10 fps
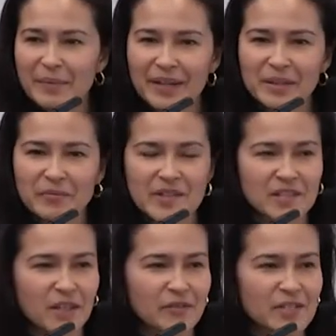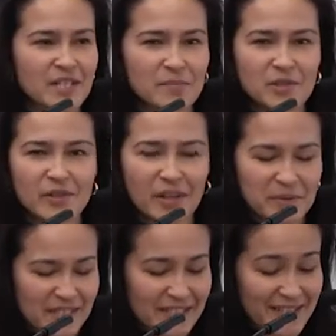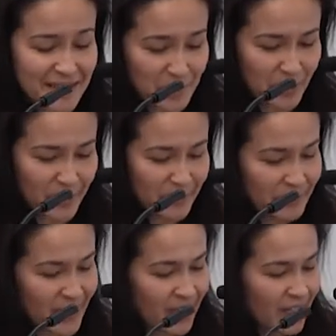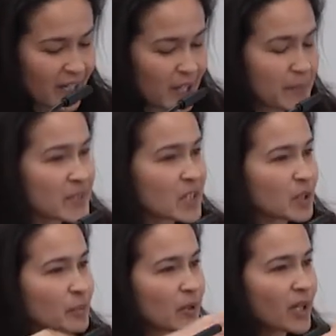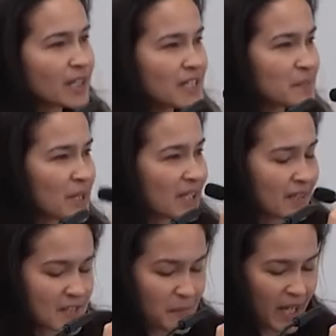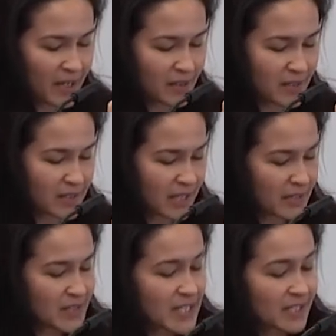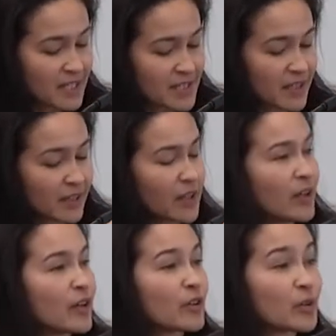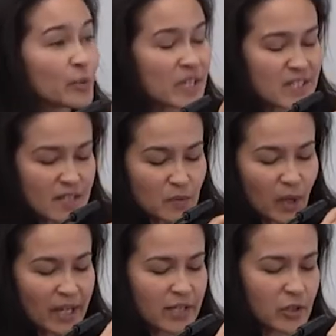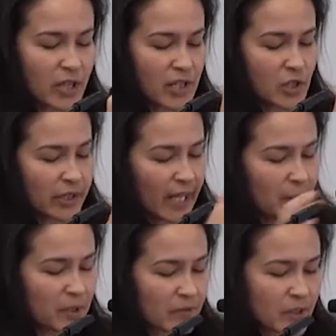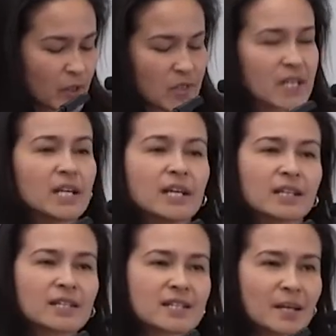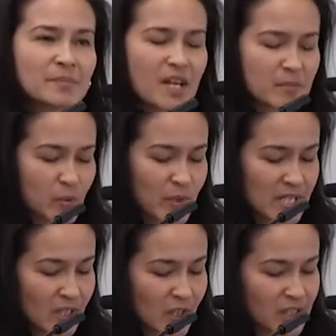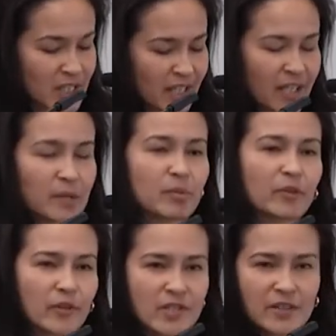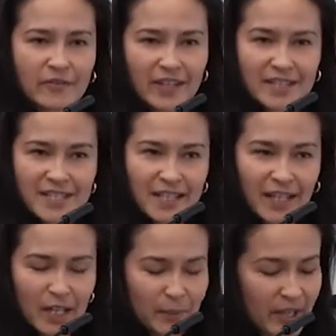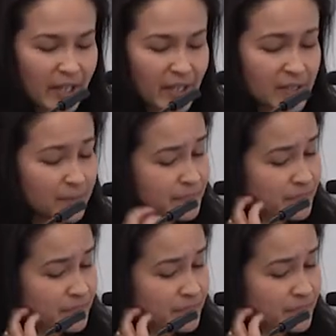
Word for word: backup for this conference. I'm sure that was considerable. Um, so broadly speaking, this panel is kind of discussing the reasons why international capital flows can sometimes result in perverse effects um, and